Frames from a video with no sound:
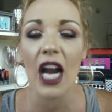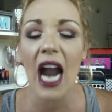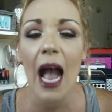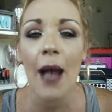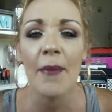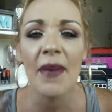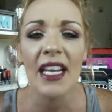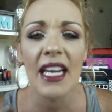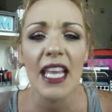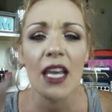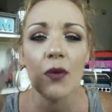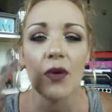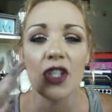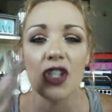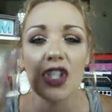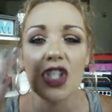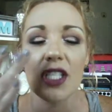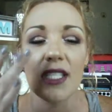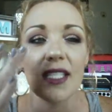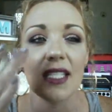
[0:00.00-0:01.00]
I mean, it was
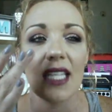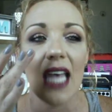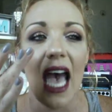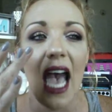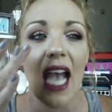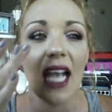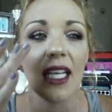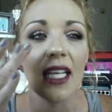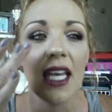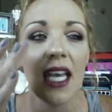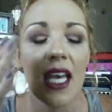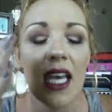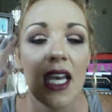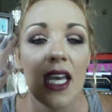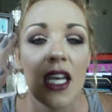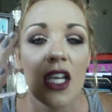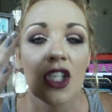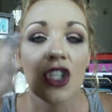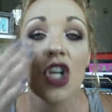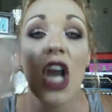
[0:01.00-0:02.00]
just like
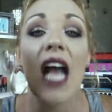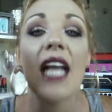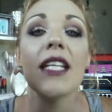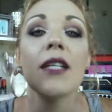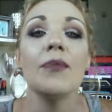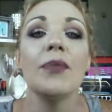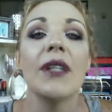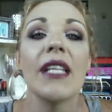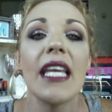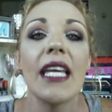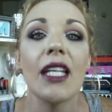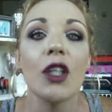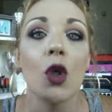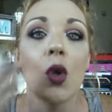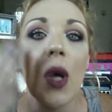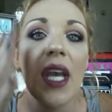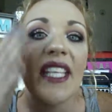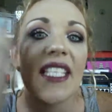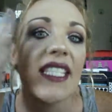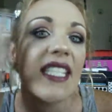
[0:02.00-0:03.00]
trying to blend
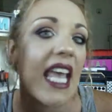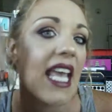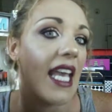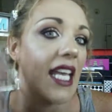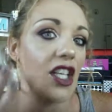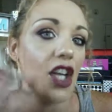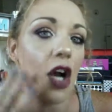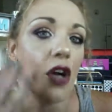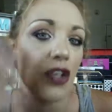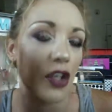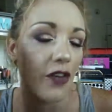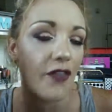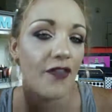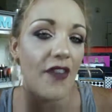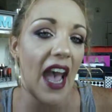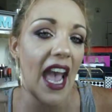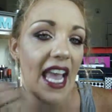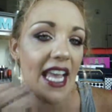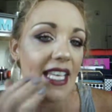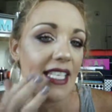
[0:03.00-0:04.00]
quicksand on your
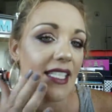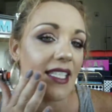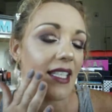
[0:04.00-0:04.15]
face.